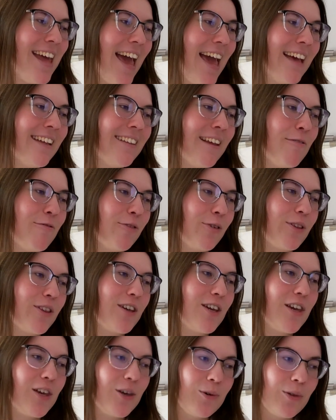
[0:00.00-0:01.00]
and then for
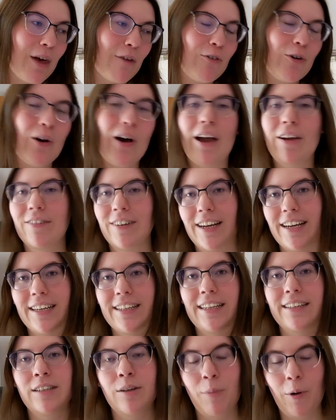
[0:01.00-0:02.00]
the Q level, I
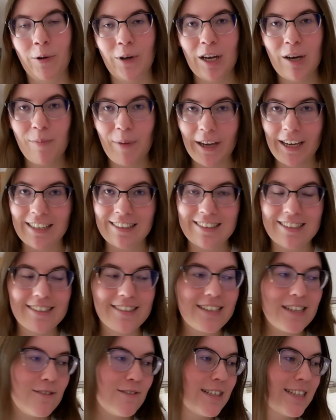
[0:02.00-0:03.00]
read Nimona by N D
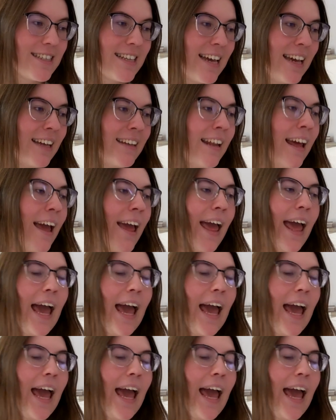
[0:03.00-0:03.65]
Stevenson.